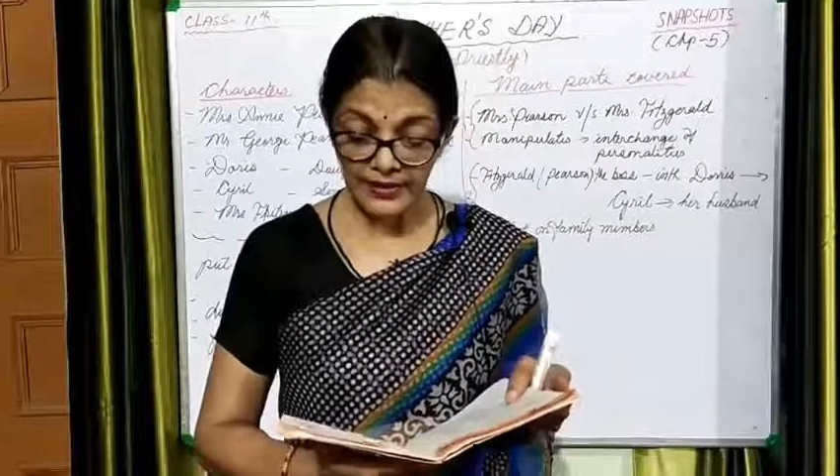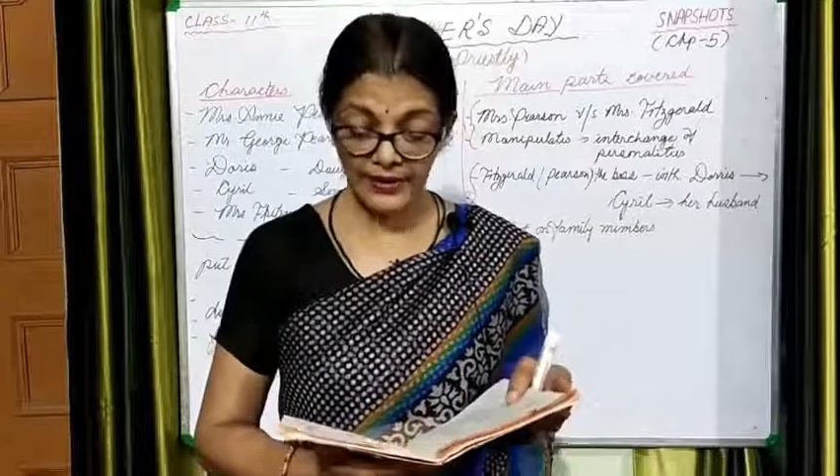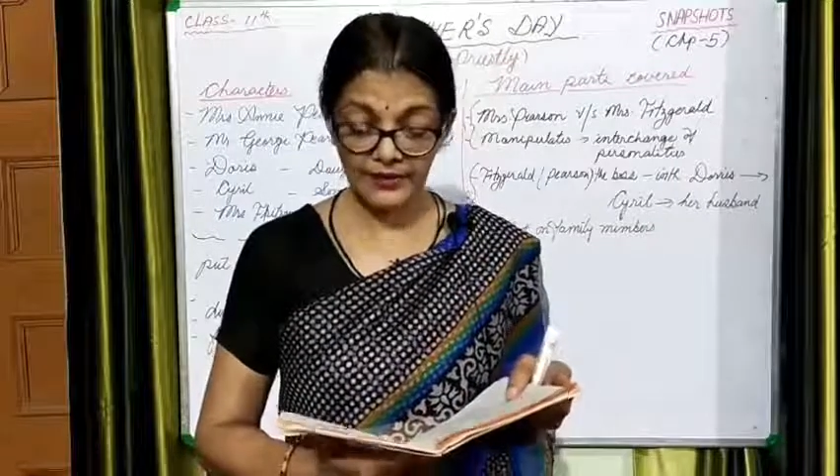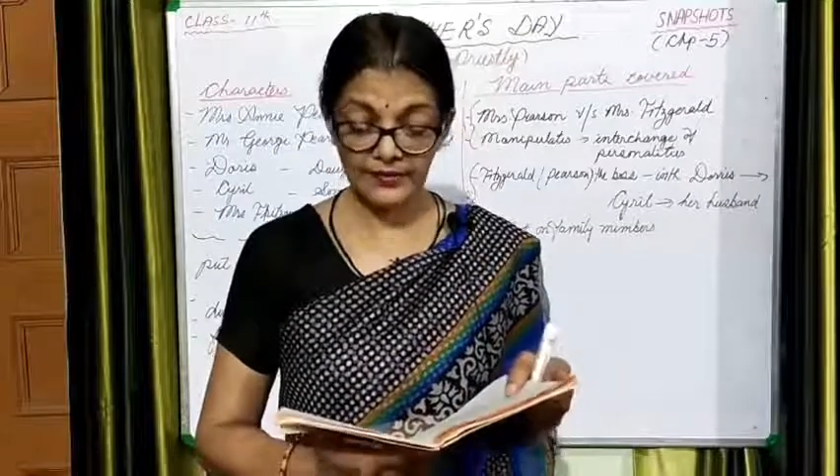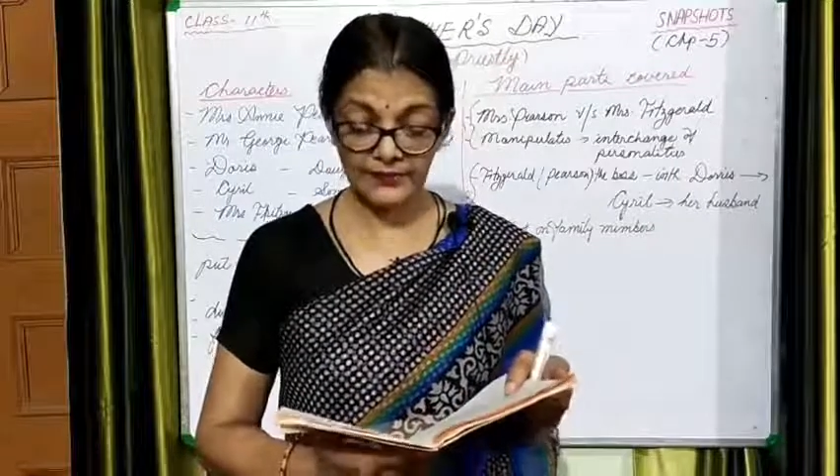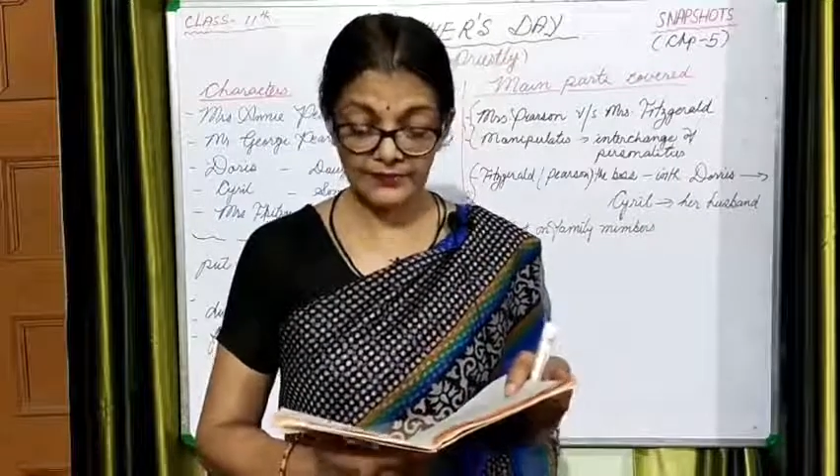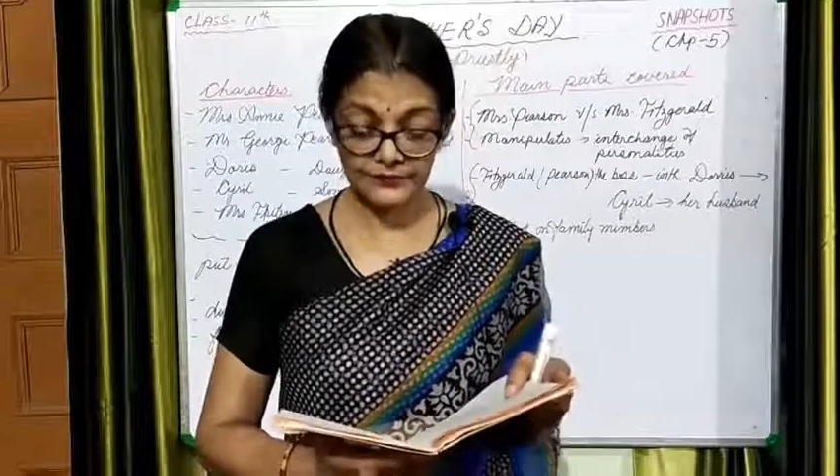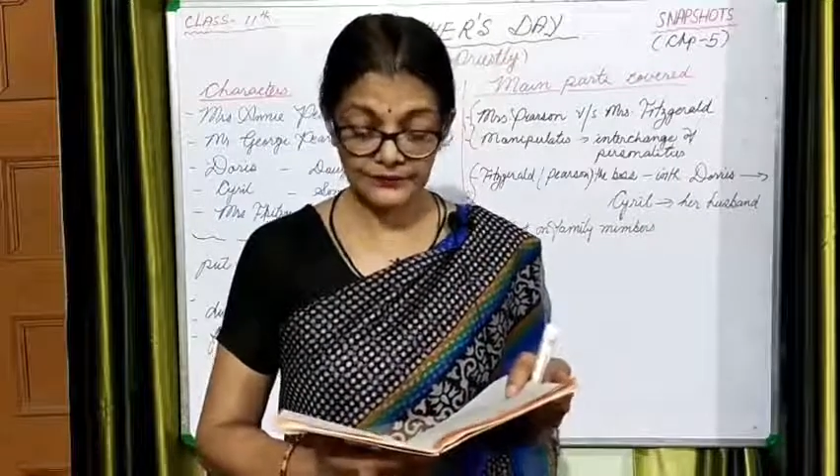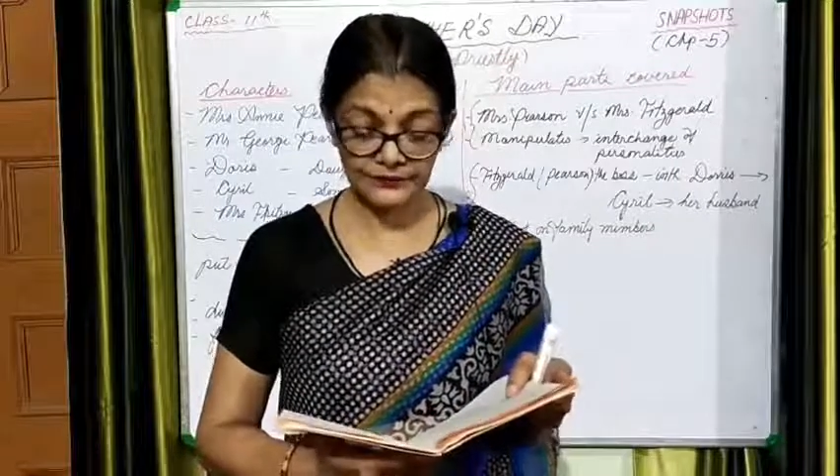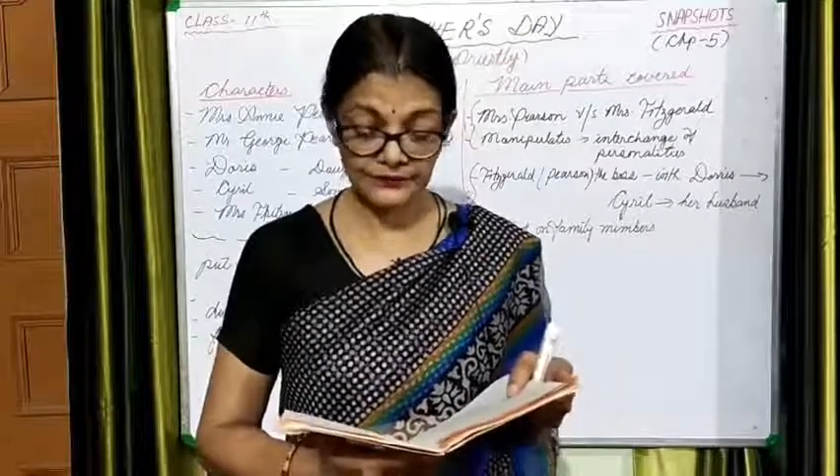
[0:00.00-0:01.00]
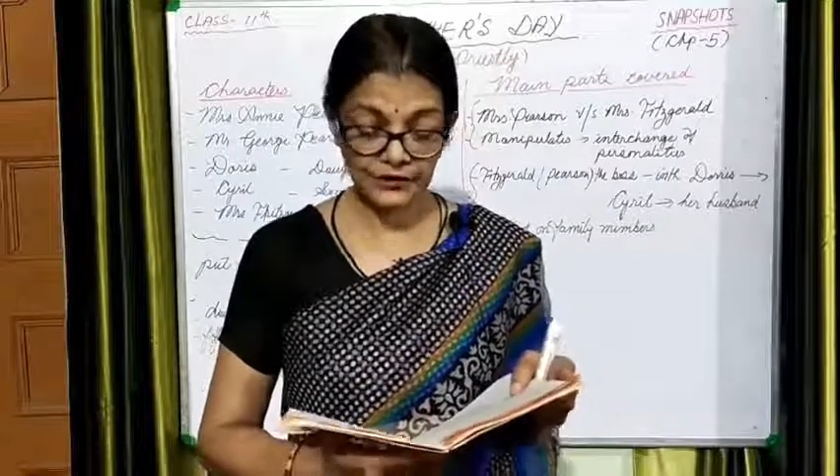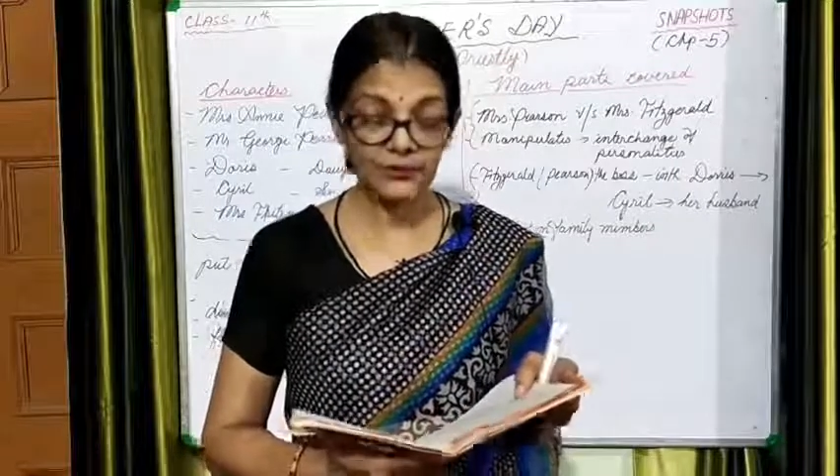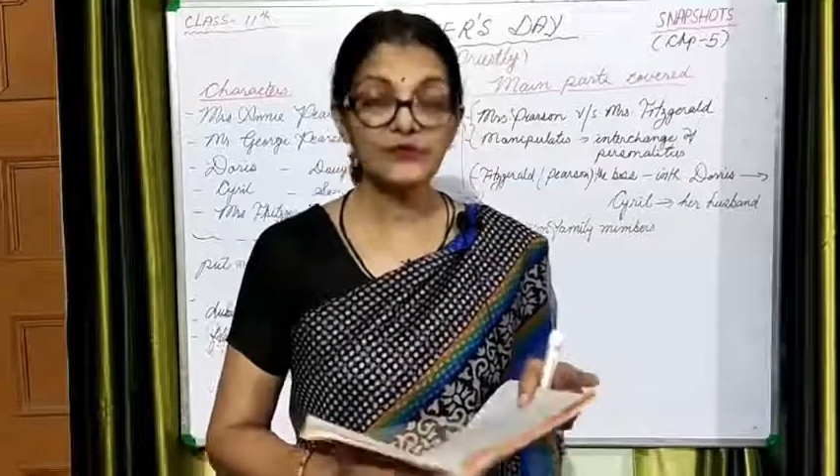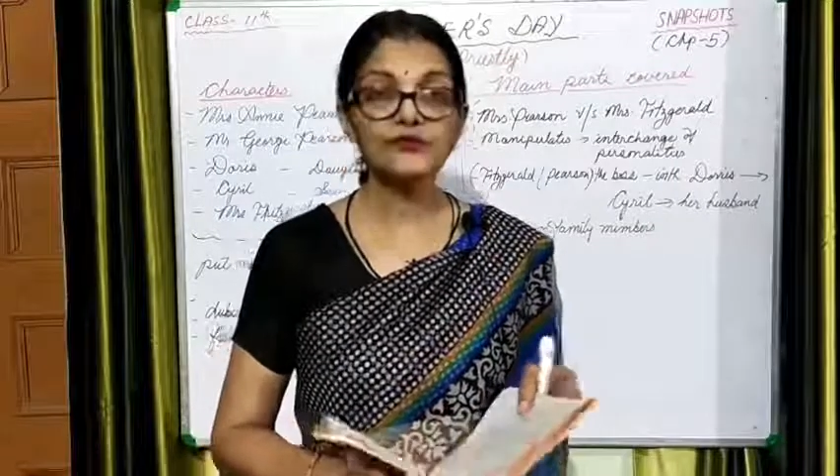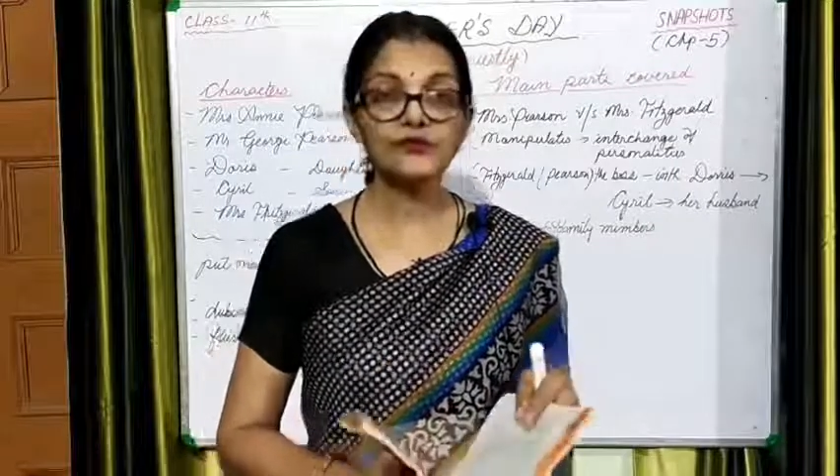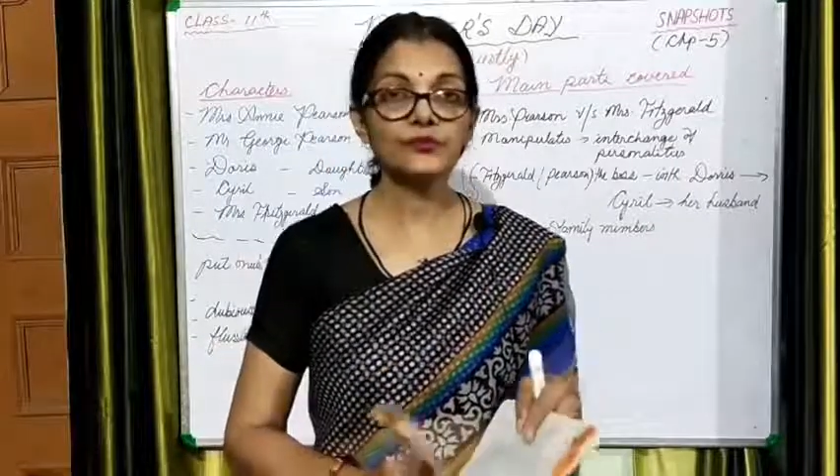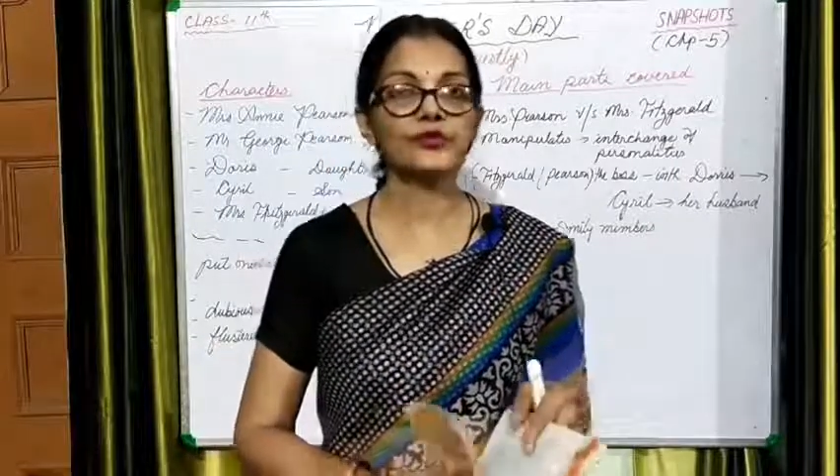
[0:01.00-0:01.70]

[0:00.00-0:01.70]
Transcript: And Mrs.